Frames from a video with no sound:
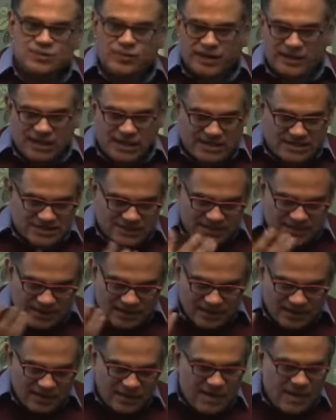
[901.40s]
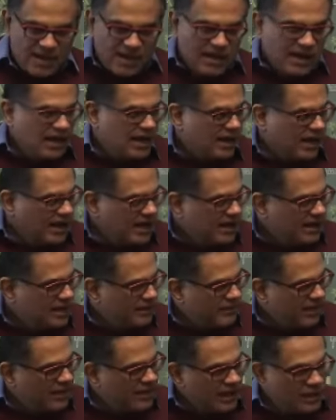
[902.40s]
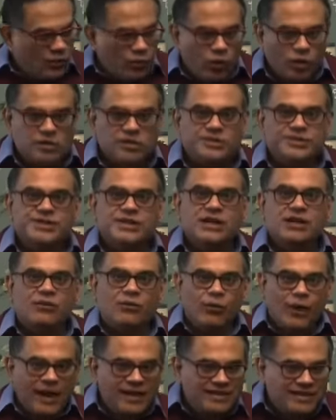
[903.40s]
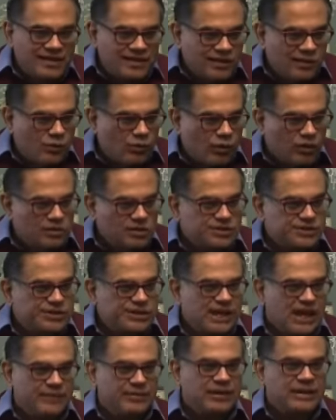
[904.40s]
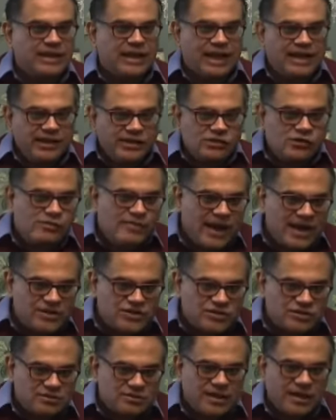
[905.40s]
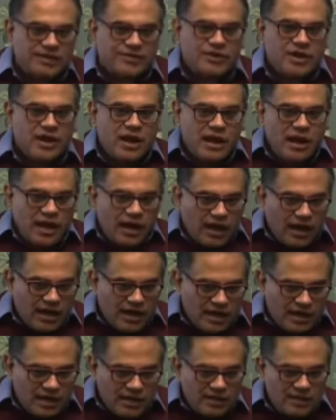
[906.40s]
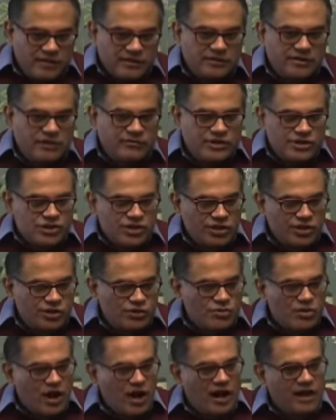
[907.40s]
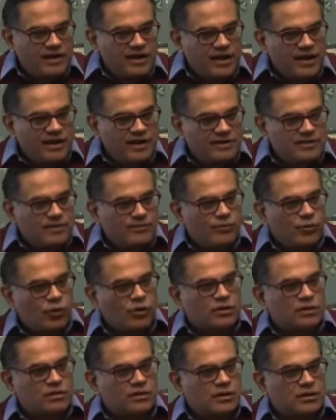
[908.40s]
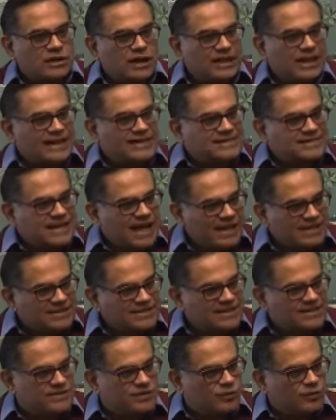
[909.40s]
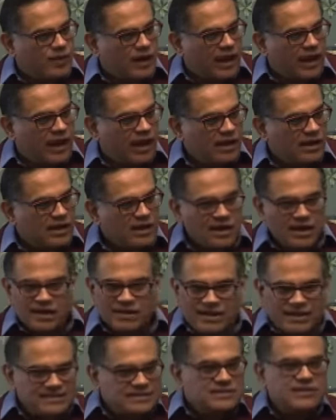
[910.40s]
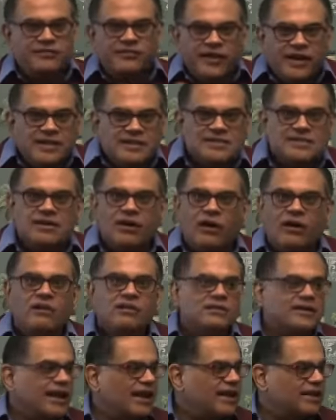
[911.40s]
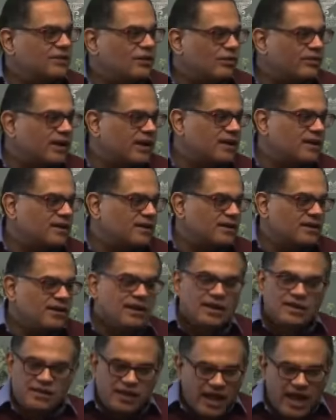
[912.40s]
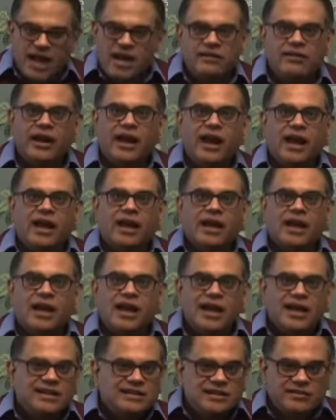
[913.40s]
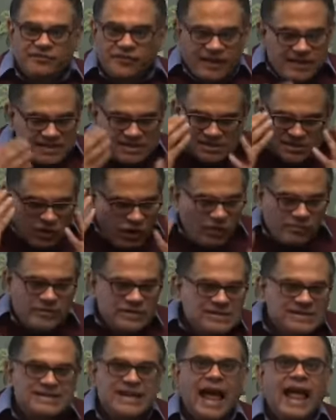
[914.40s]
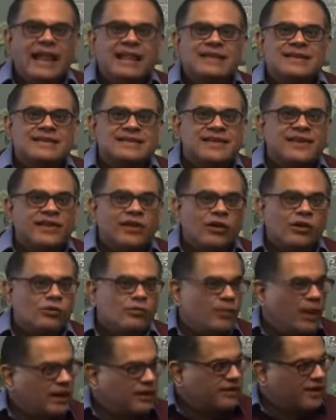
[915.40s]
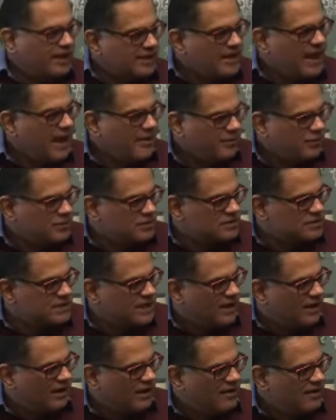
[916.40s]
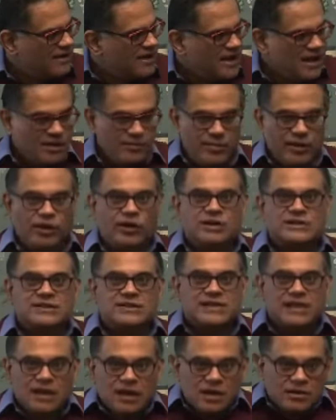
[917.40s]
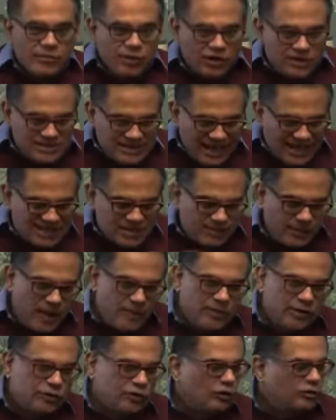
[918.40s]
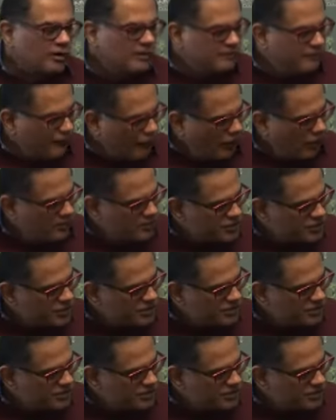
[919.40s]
whether it's the income inequality, wealth inequality. I mean, can you imagine that the richer you are here, the more, the less taxes you pay? This defeats all economic theory, defeats common sense, you know, but it happens here because that's, people are not informed.